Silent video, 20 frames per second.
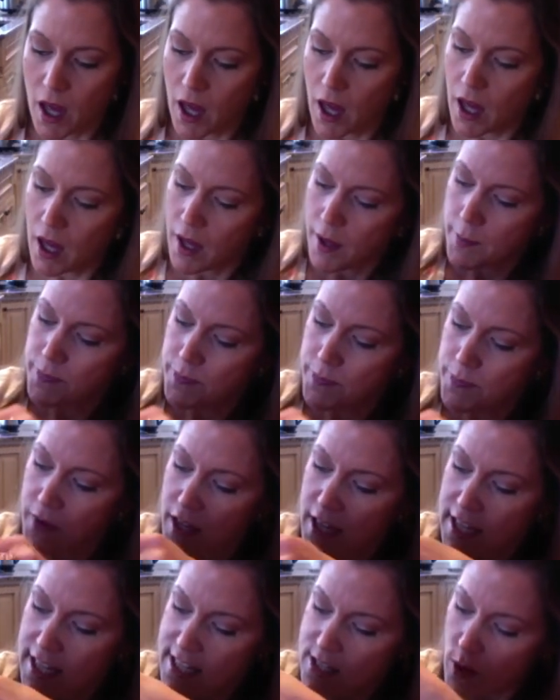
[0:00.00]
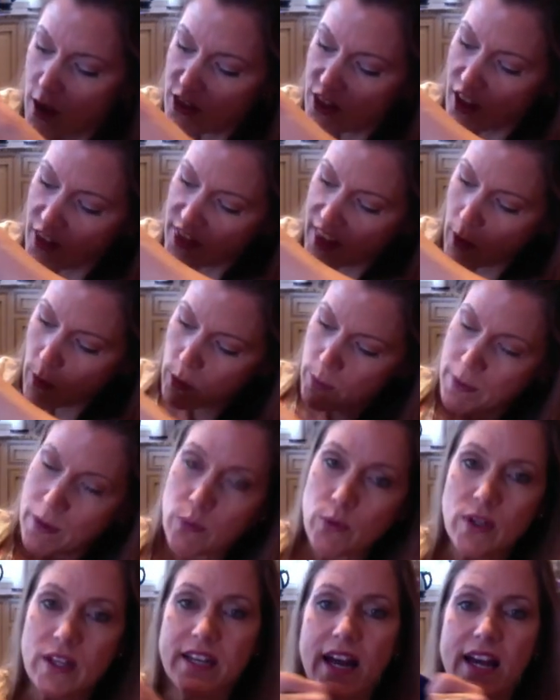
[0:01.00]
Um, so I thought that would be
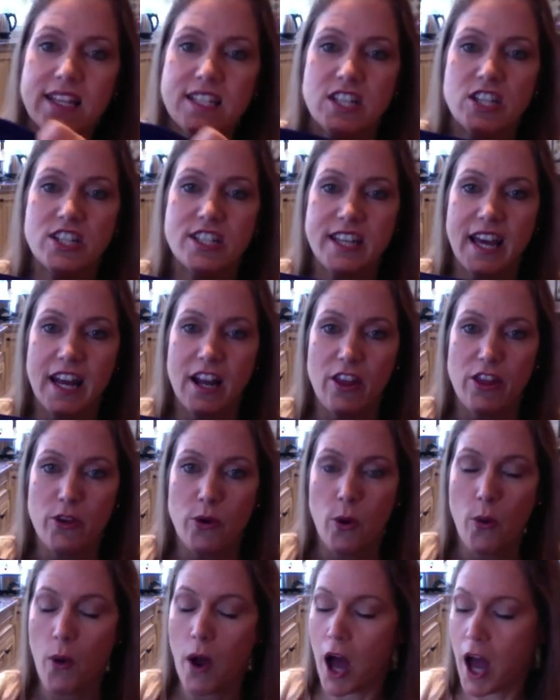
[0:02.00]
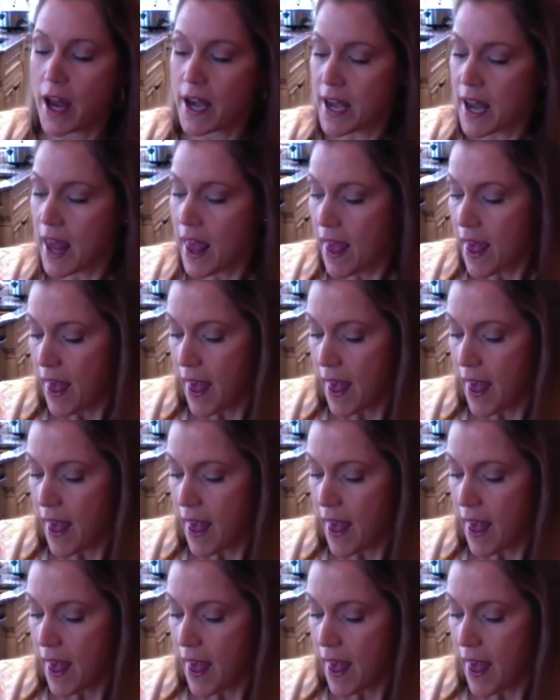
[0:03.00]
really nice to just kind of throw on.